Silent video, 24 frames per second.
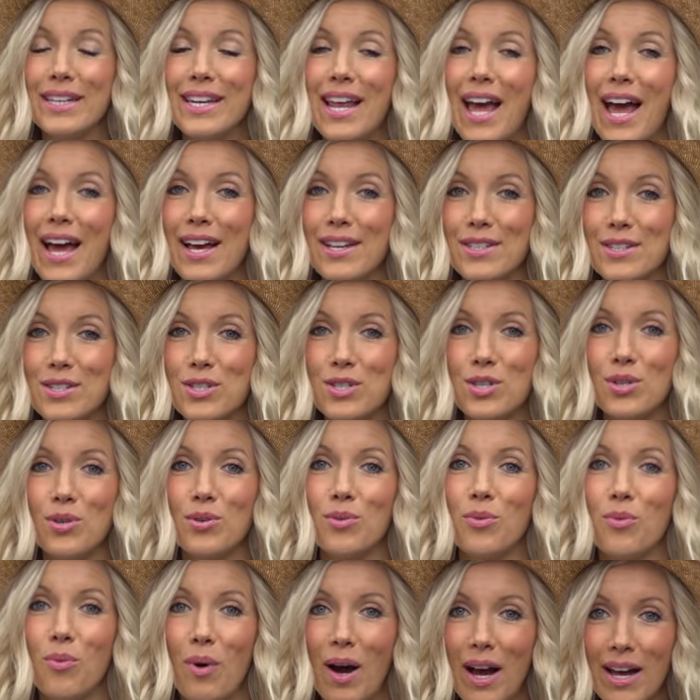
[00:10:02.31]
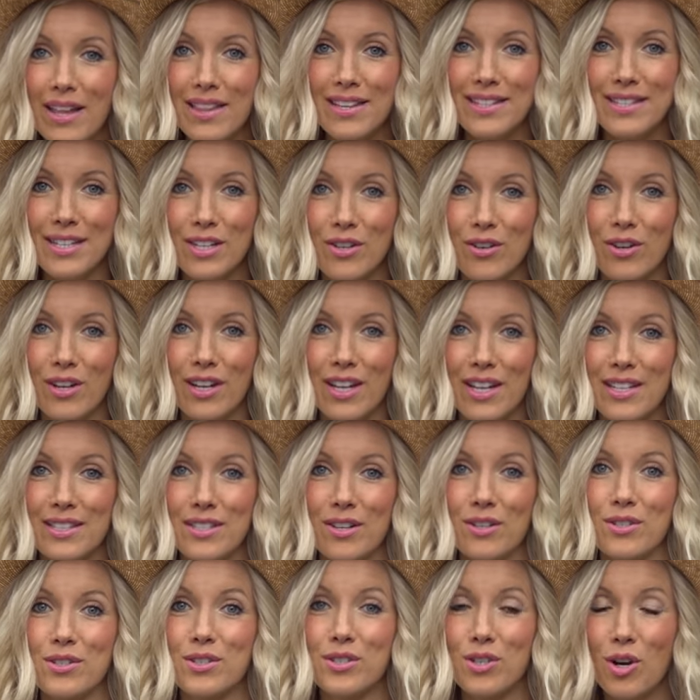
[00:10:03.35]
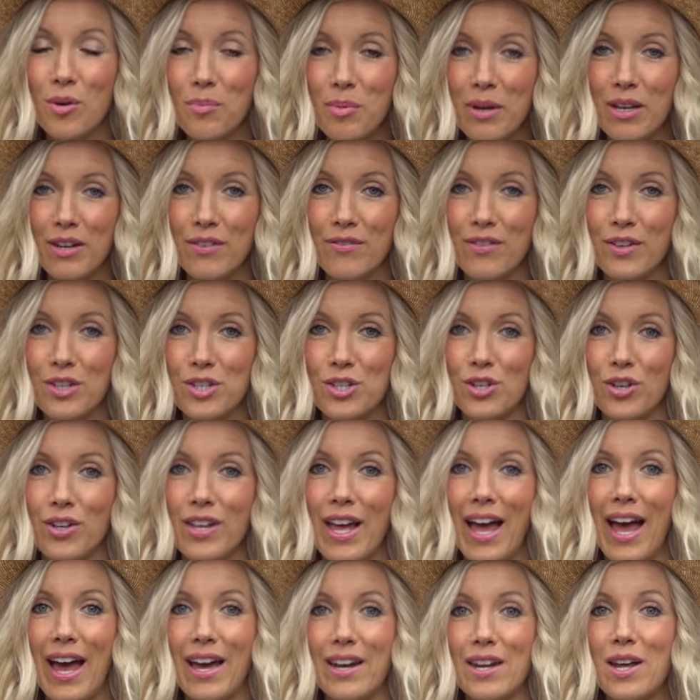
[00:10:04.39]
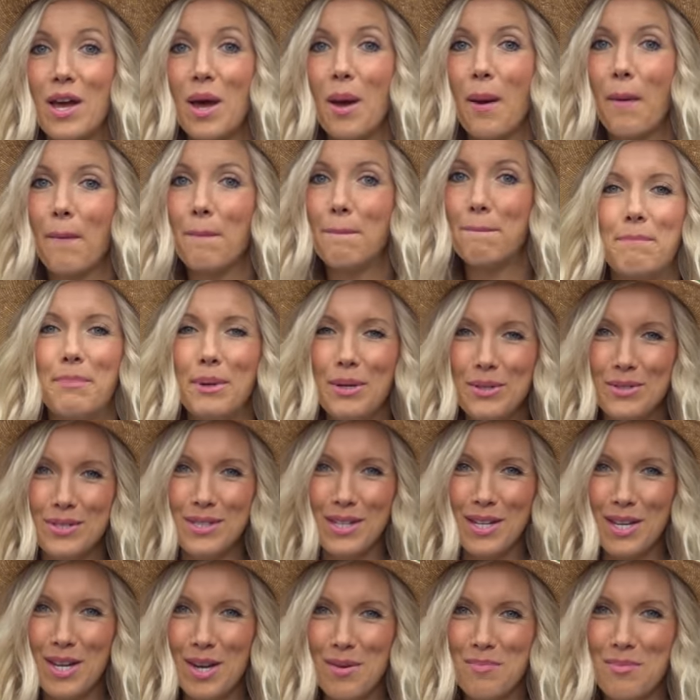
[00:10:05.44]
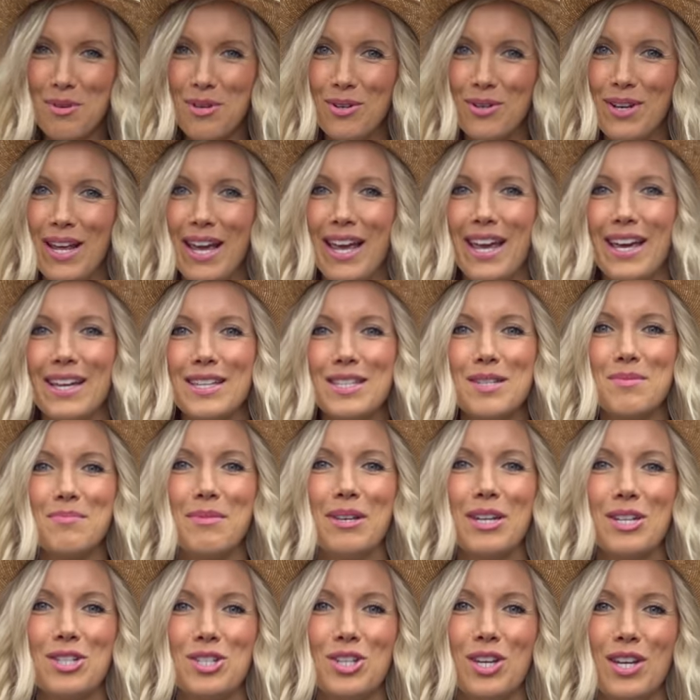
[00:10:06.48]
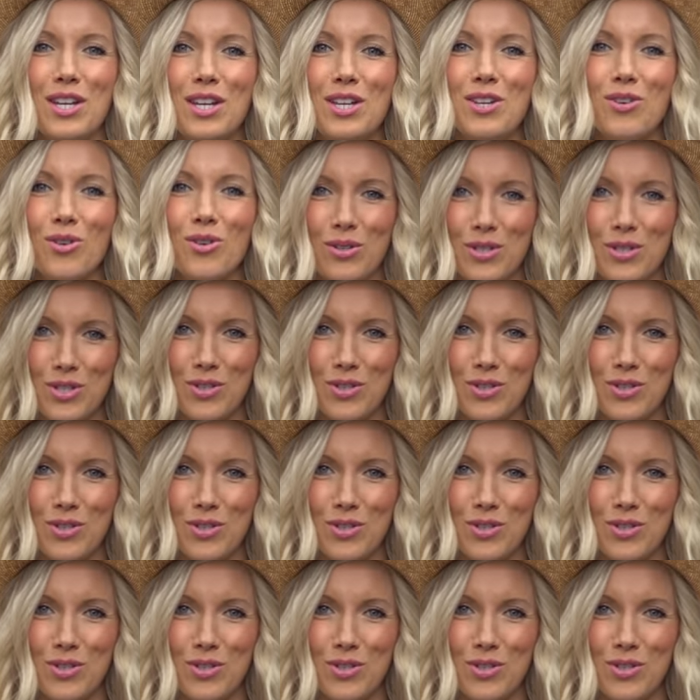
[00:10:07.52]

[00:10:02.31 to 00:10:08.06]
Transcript: in as to why these ingredients are so beneficial at boosting your mood and diminishing your